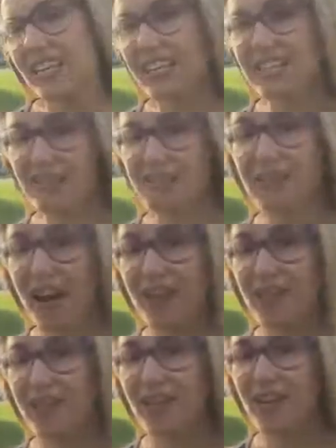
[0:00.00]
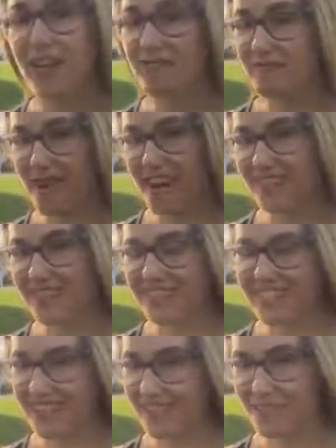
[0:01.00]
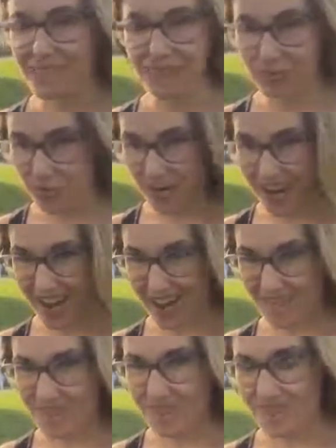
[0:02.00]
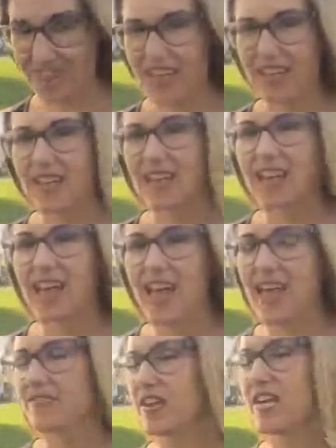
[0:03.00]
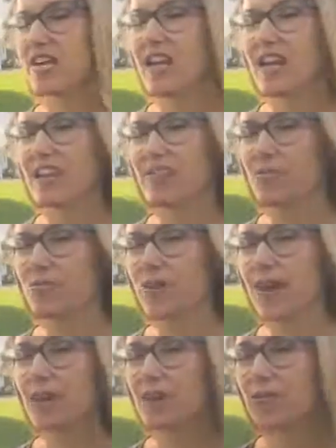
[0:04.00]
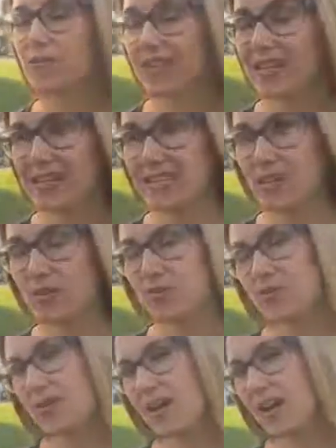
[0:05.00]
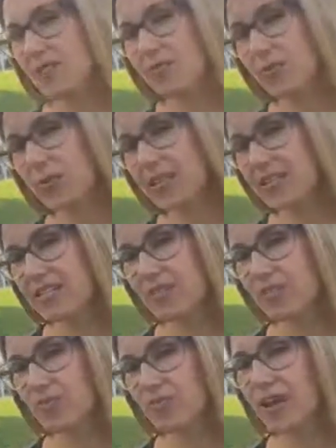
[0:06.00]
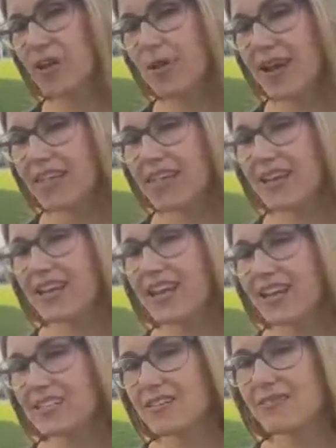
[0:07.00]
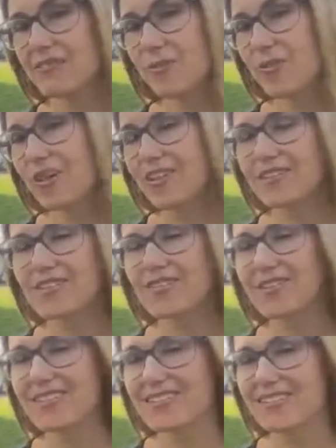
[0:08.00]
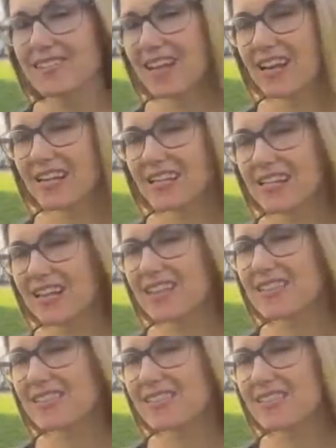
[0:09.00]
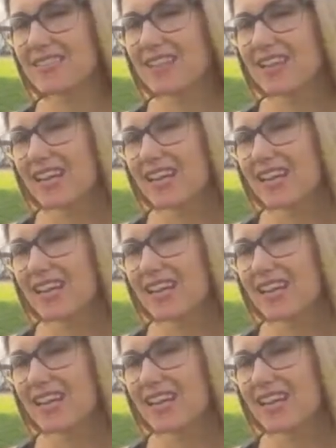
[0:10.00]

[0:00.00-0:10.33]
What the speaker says: is the father of modern day Florida. Henry created the Florida East Coast Railway that connected Florida to the rest of the United States.